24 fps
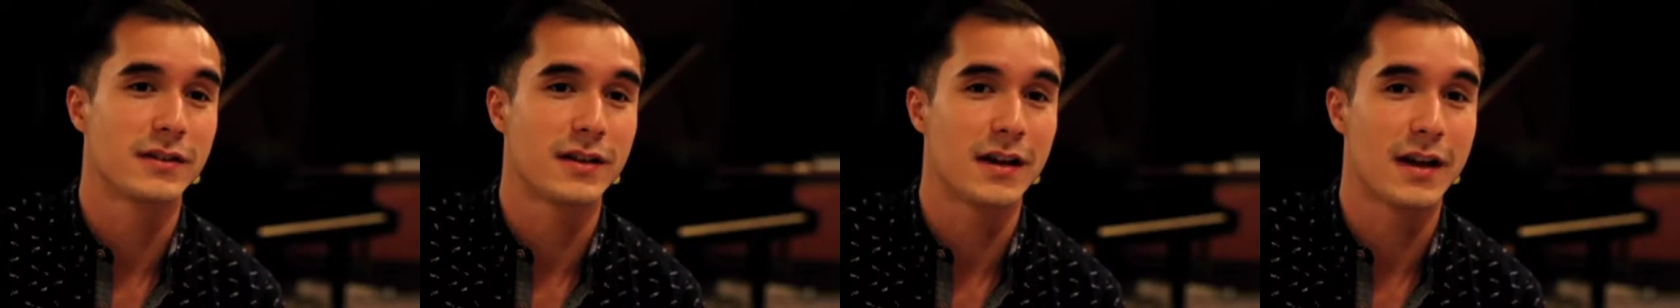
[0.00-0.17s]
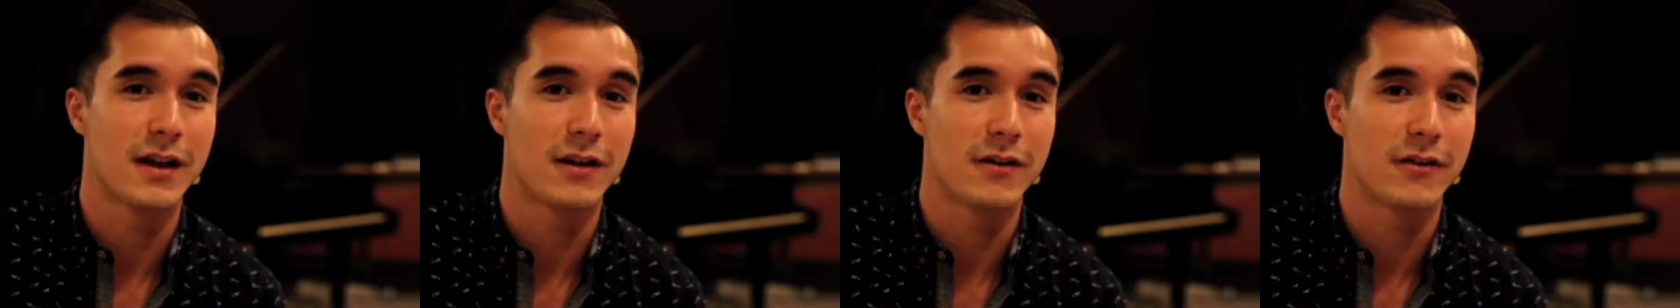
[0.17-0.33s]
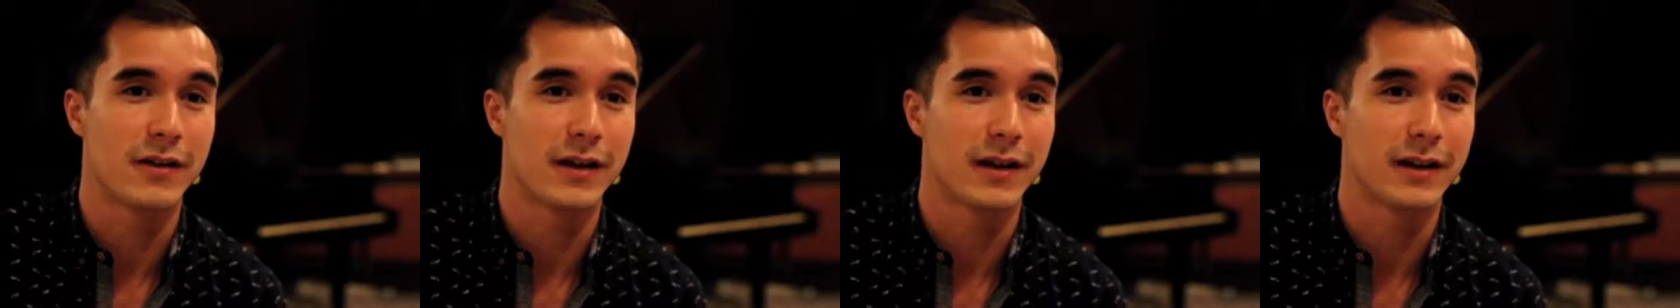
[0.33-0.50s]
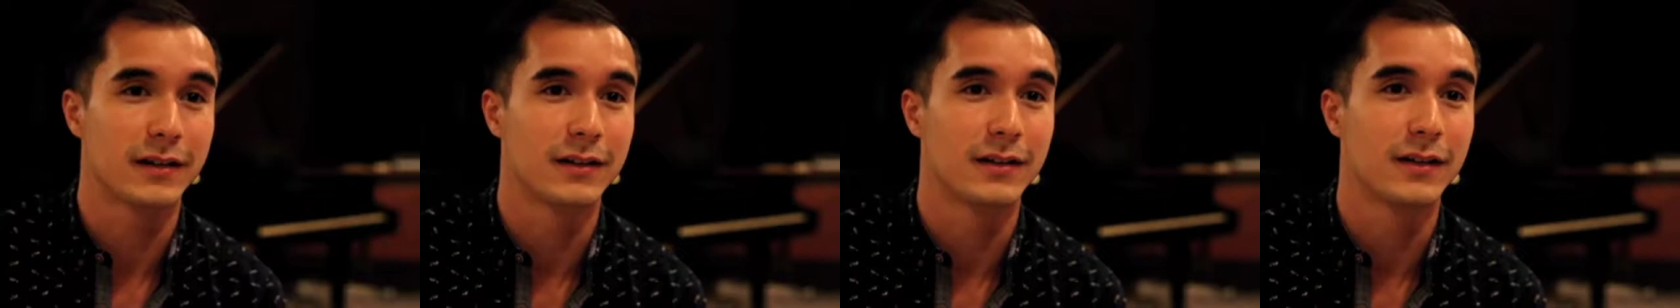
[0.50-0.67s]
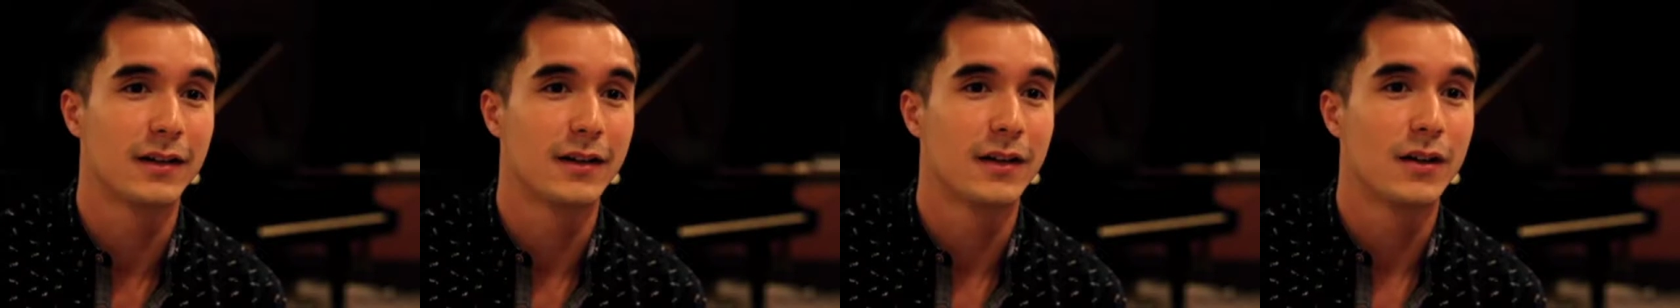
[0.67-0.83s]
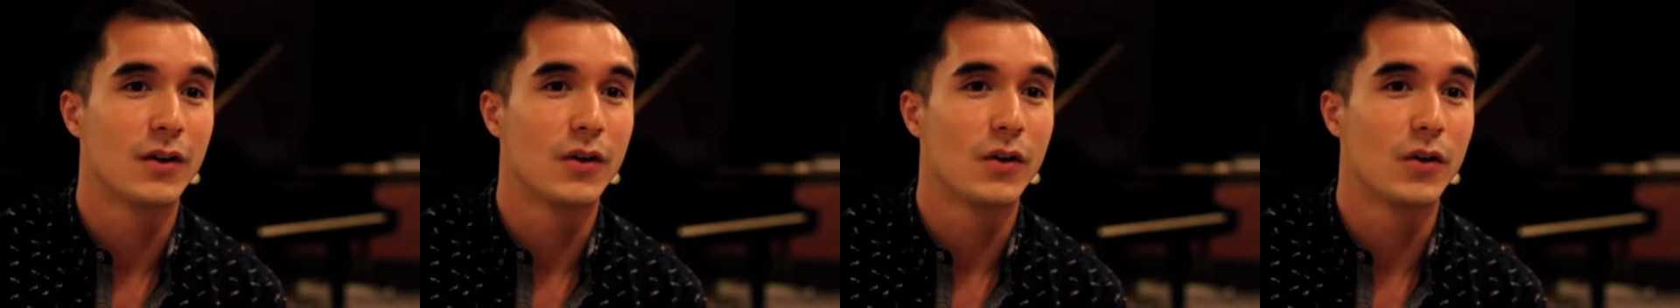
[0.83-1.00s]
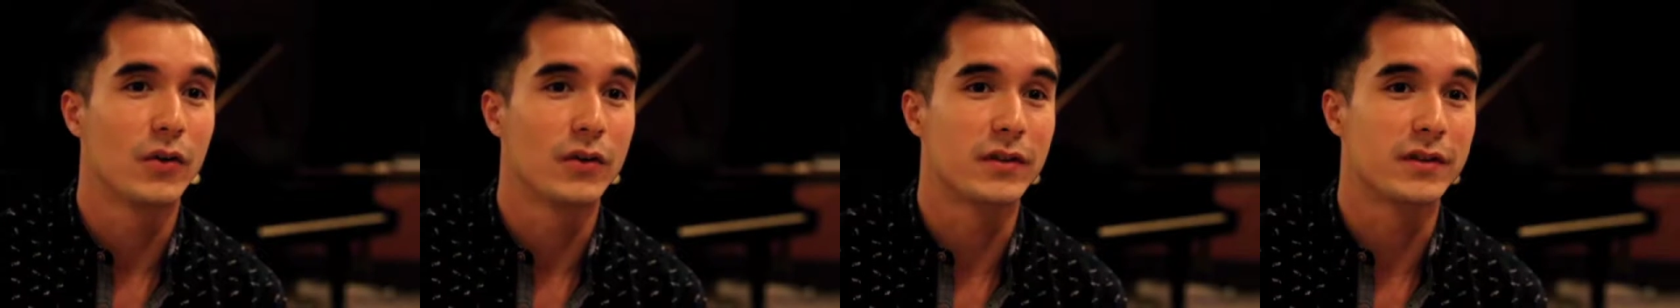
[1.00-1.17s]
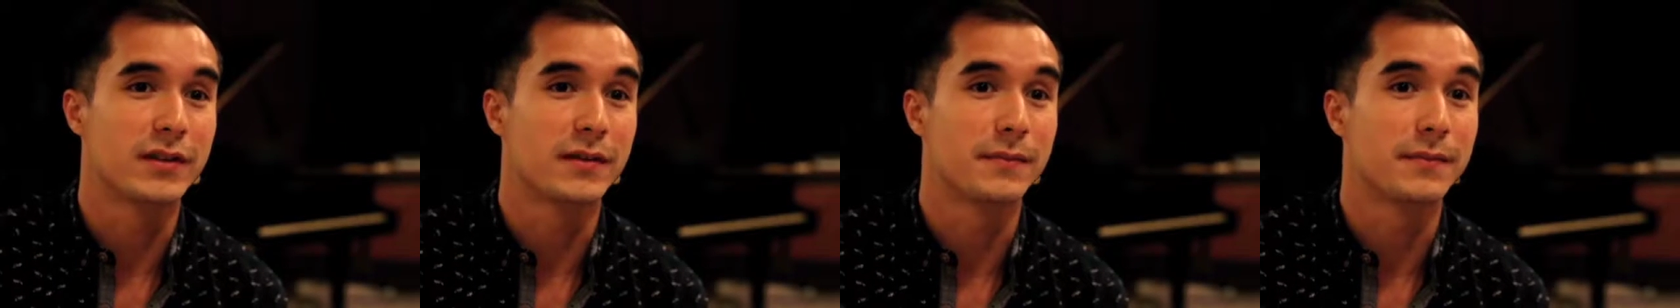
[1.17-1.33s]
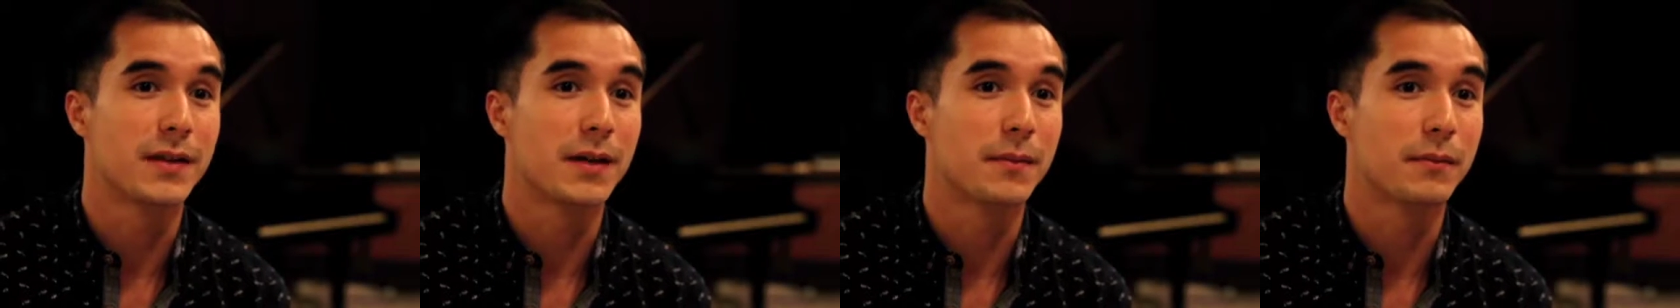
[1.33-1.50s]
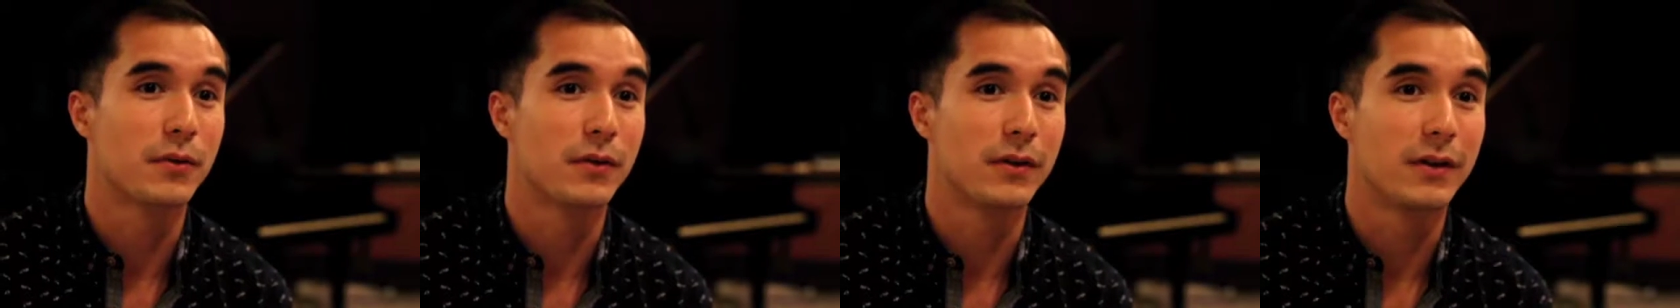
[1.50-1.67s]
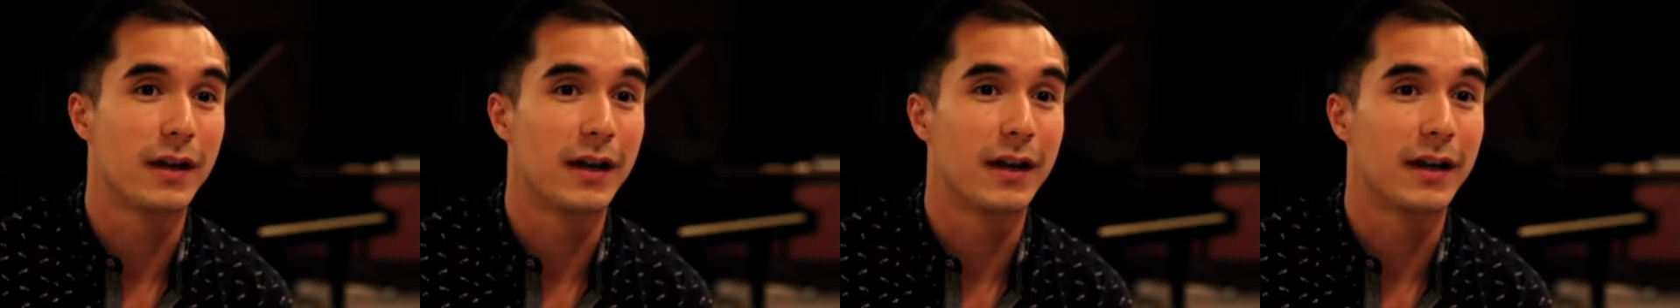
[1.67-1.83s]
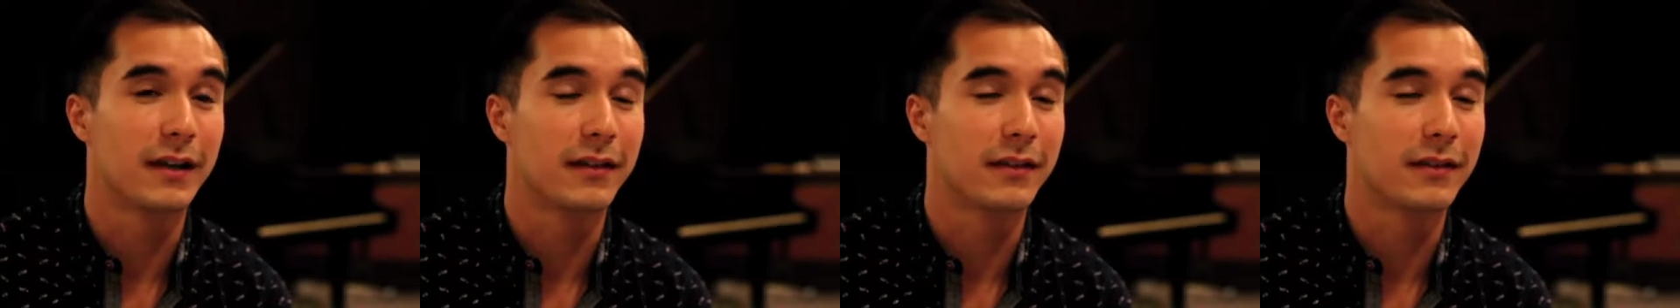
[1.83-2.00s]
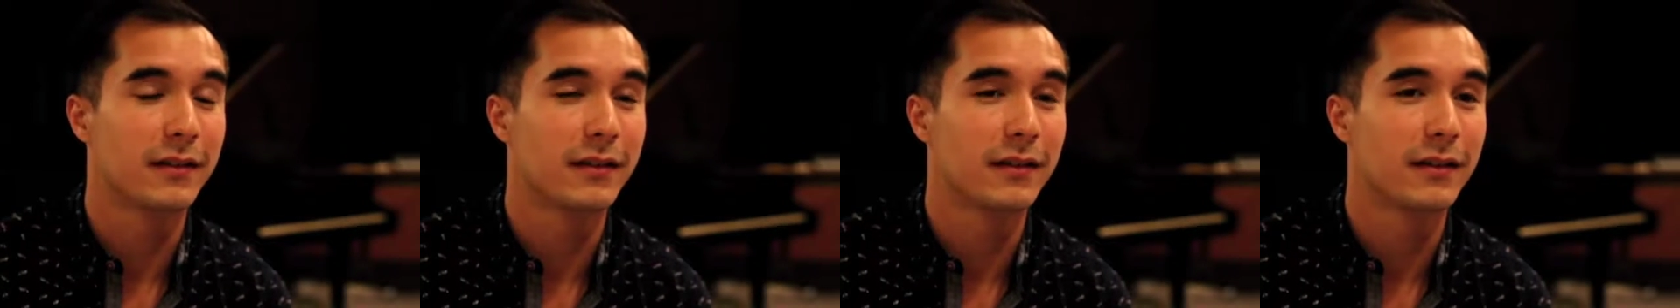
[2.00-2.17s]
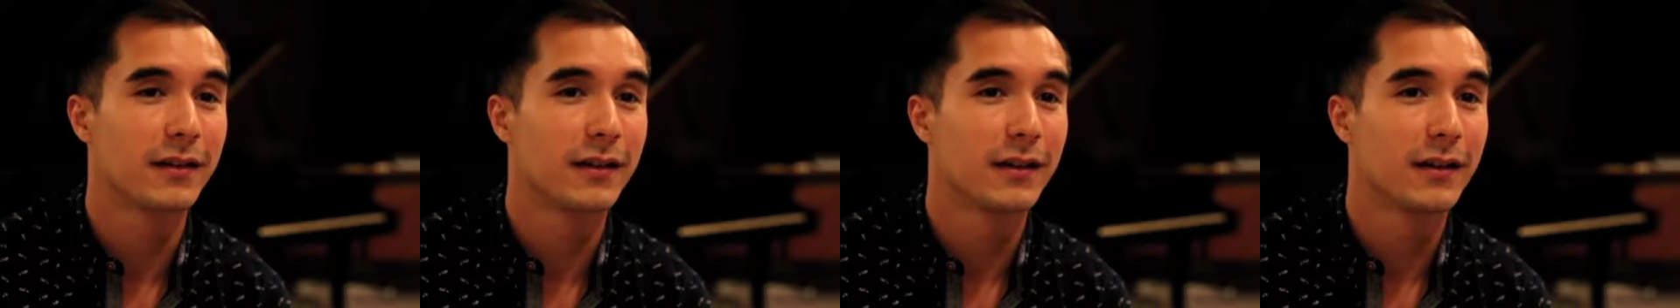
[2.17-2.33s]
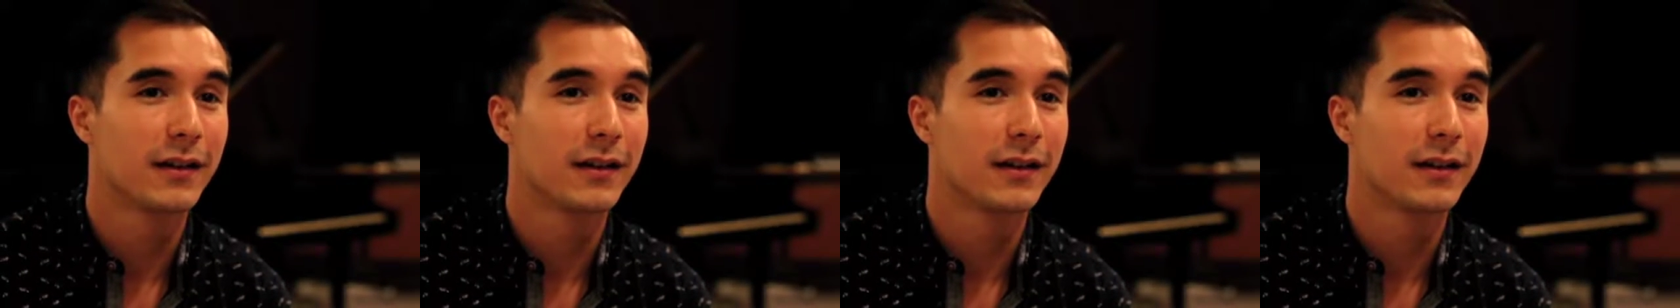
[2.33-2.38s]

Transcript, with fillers: Herring on September 9th